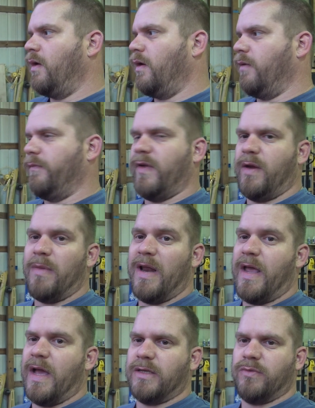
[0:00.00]
Um, if
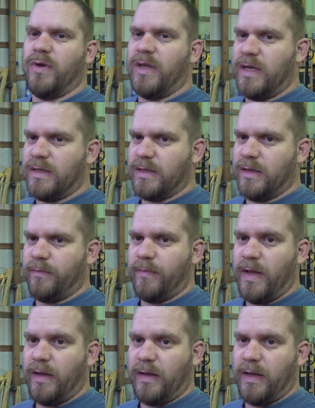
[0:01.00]
anybody has one of these and
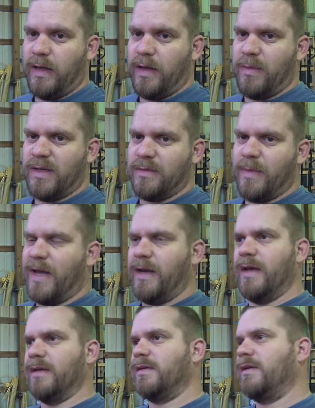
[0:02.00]
can give me some
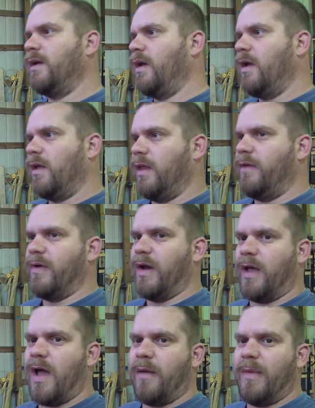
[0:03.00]
ideas, leave it
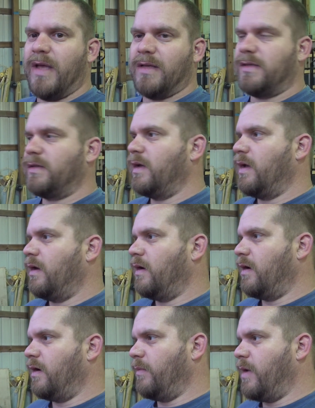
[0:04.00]
in the comments.
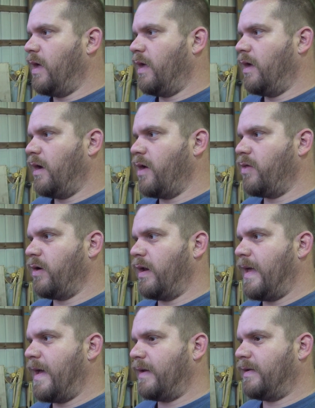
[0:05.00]
Um, other
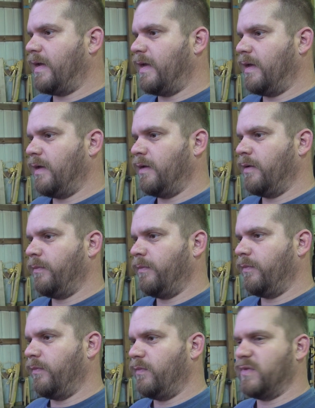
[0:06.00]
than that,
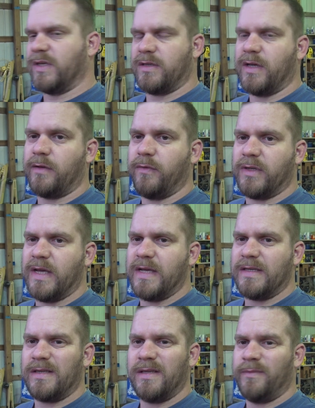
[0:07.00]
successful
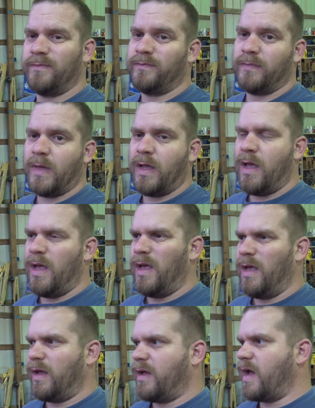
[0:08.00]
test.
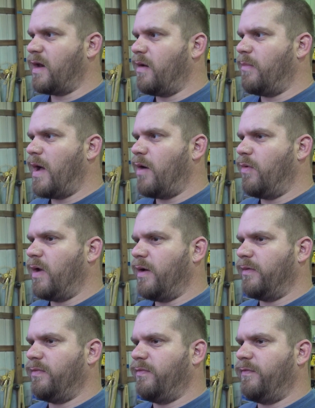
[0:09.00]
Kind of about what
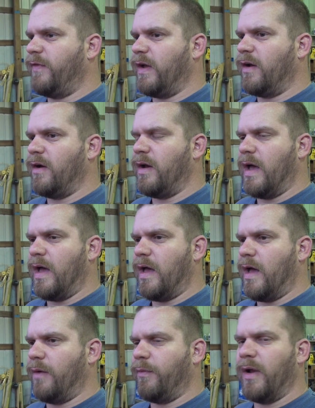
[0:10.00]
I figured. I,
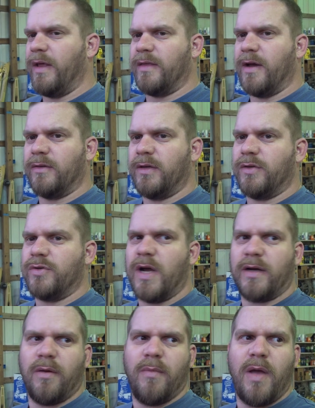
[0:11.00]
I, really thought the
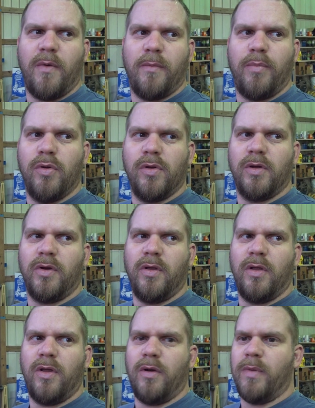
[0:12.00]
tractor may would pull a
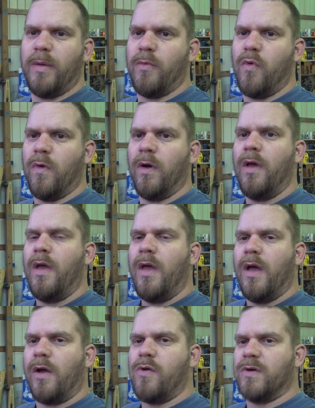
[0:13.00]
little, a little, bit more.
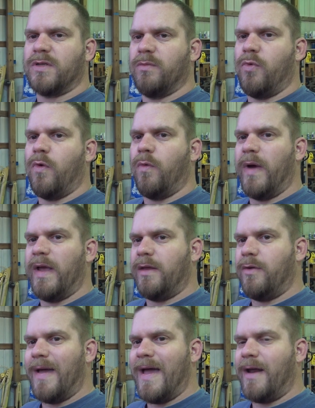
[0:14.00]
Of course, the more
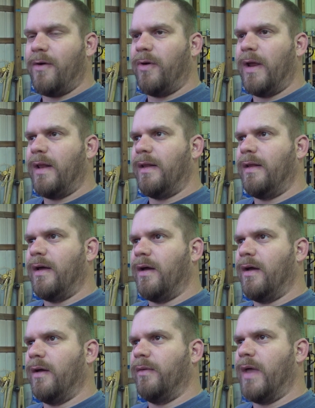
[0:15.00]
weight you add on it,
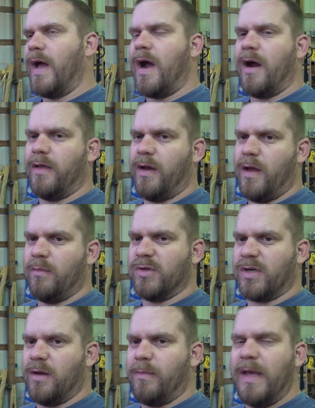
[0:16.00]
uh, the higher that number
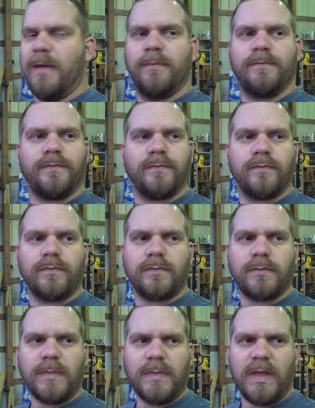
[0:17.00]
is going to be.
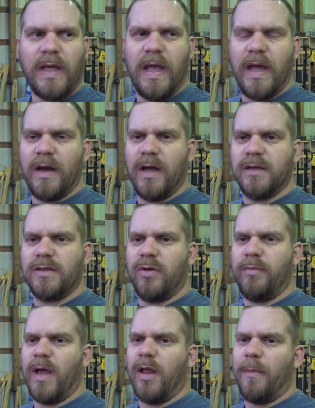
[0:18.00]
And uh, so
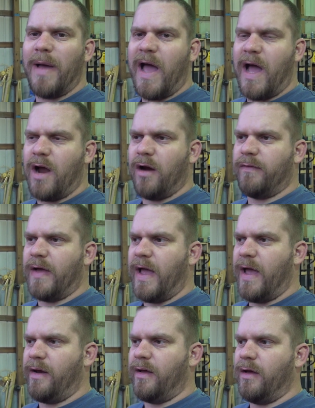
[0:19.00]
it'd be a little bit higher if I
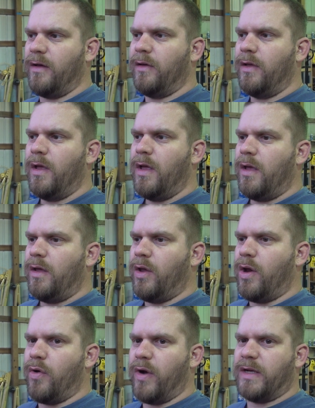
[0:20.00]
had, a,
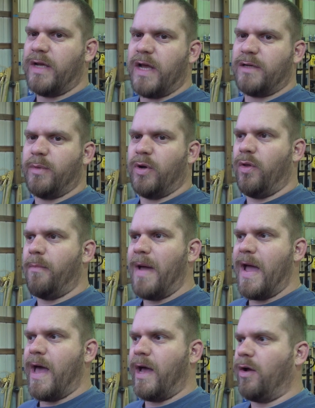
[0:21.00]
you know, an attachment on the
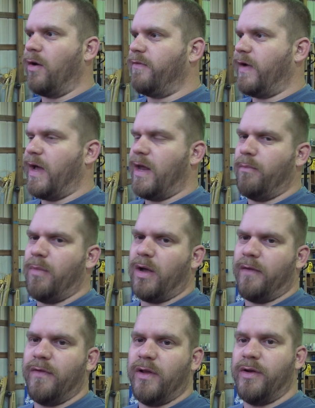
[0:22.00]
back or if I got a
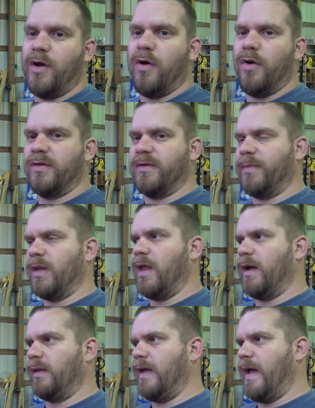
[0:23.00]
bucket full of dirt or something
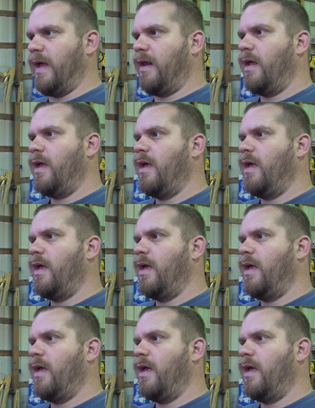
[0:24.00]
like that.